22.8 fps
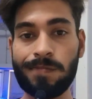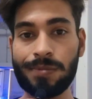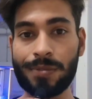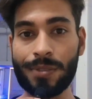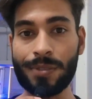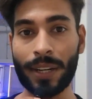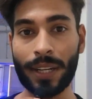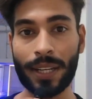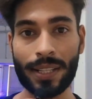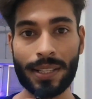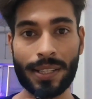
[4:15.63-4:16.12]

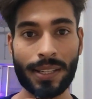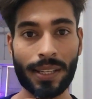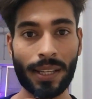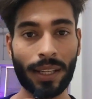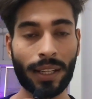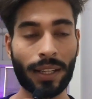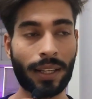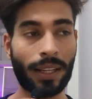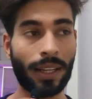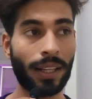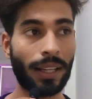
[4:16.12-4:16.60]

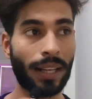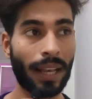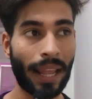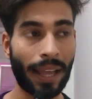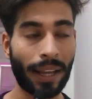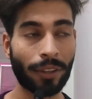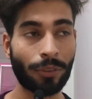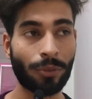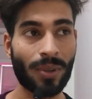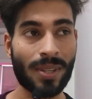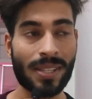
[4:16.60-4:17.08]
realistic
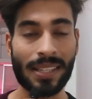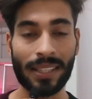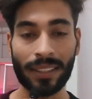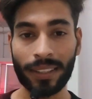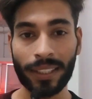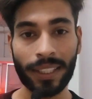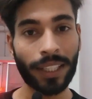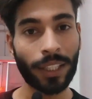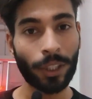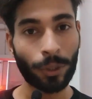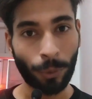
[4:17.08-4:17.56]
language
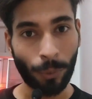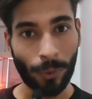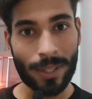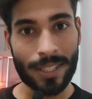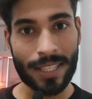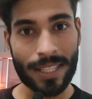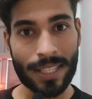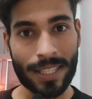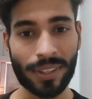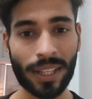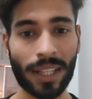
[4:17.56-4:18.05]
learning goals
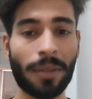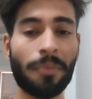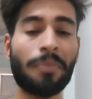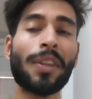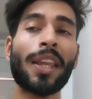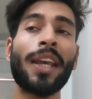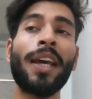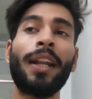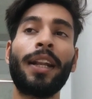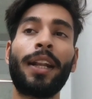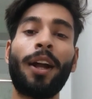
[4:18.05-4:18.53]
as well.
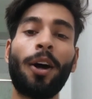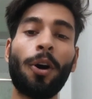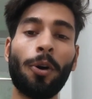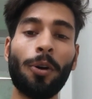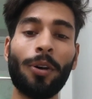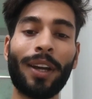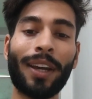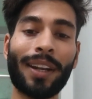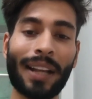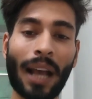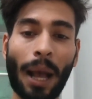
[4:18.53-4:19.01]

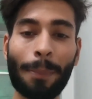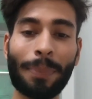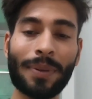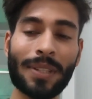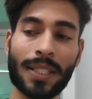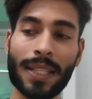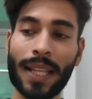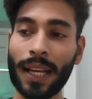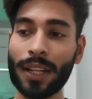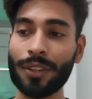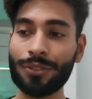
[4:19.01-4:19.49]
Now it
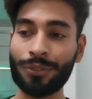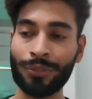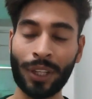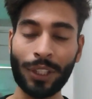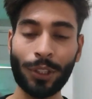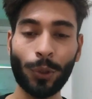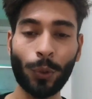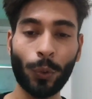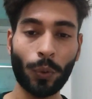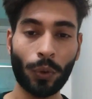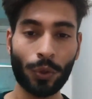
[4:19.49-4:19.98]
happens that when
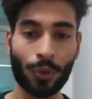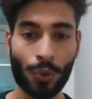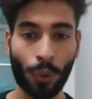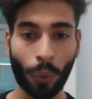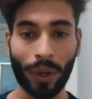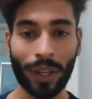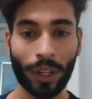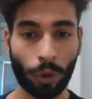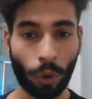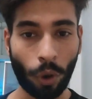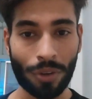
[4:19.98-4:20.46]
you
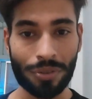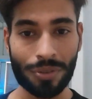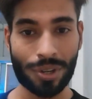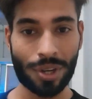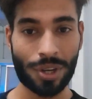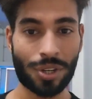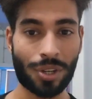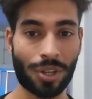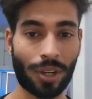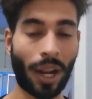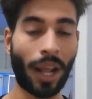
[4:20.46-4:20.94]
join a
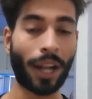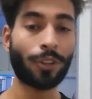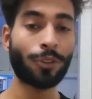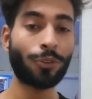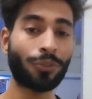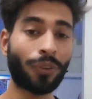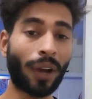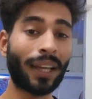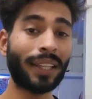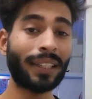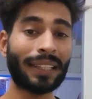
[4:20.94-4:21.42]
conversation and you
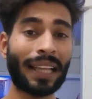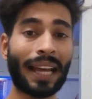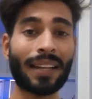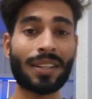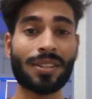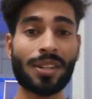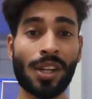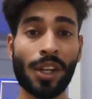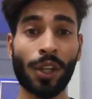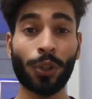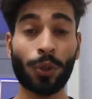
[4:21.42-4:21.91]
find
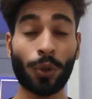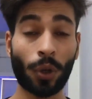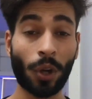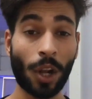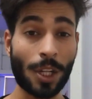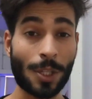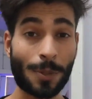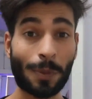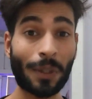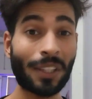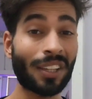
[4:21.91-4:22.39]
that you're
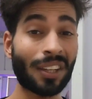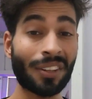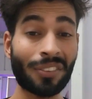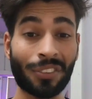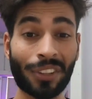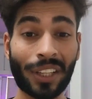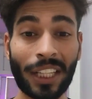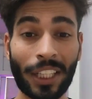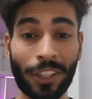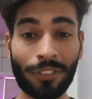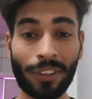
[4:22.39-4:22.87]
not speaking
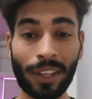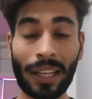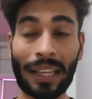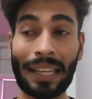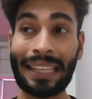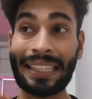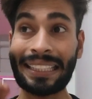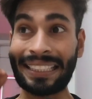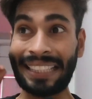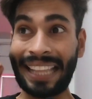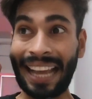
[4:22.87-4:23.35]
really well,
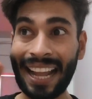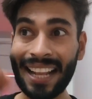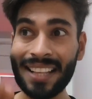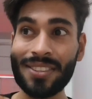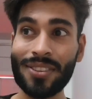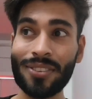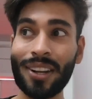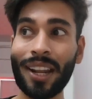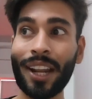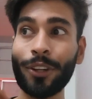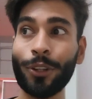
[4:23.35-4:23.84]
in that
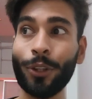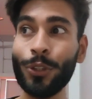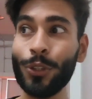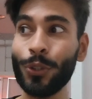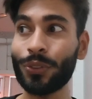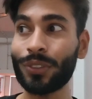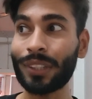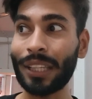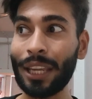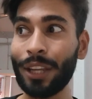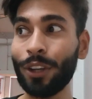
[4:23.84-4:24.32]
scenario you
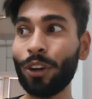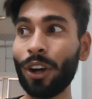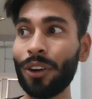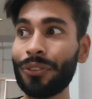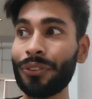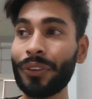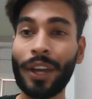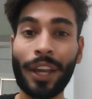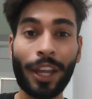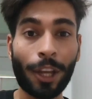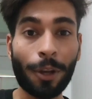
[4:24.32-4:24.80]
think
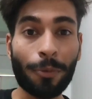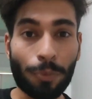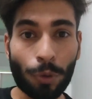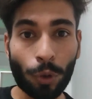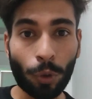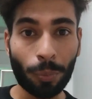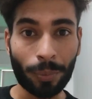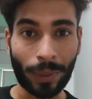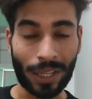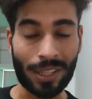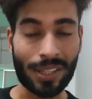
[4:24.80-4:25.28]
of
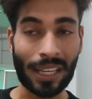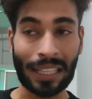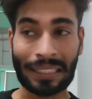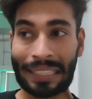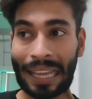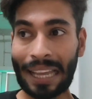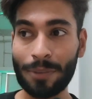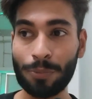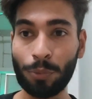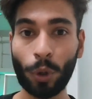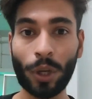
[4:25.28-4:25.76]
improvement. At
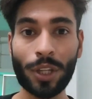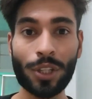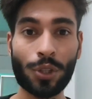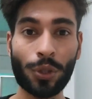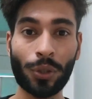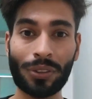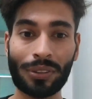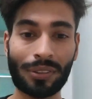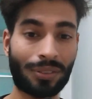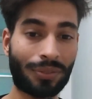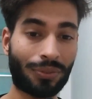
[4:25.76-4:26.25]
that point
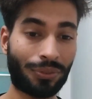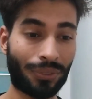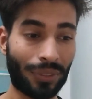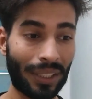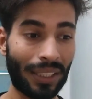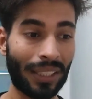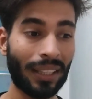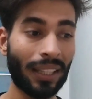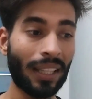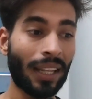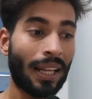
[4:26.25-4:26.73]
you
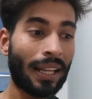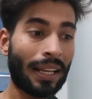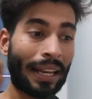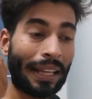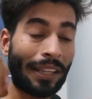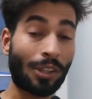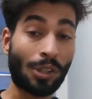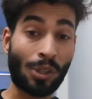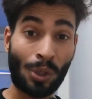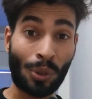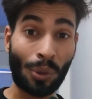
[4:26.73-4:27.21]
feel
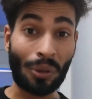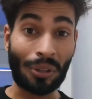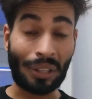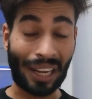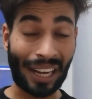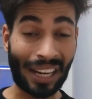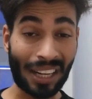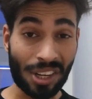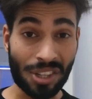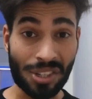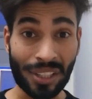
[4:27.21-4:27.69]
like your
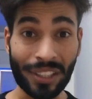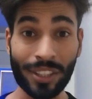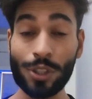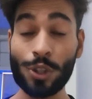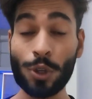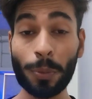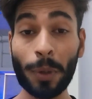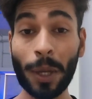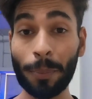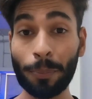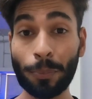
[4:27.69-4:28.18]
English needs
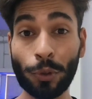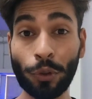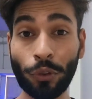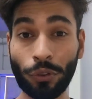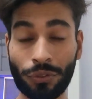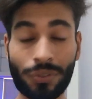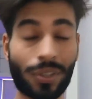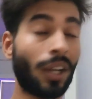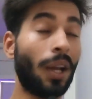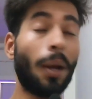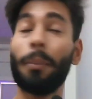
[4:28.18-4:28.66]
to be
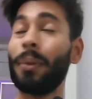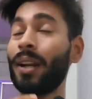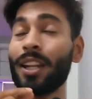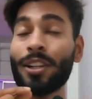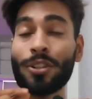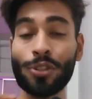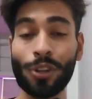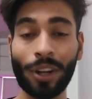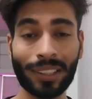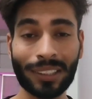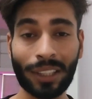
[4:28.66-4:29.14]
improved, but
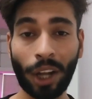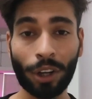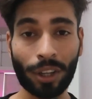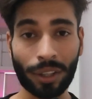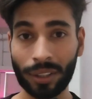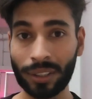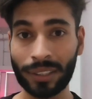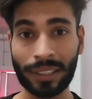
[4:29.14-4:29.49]
it's not that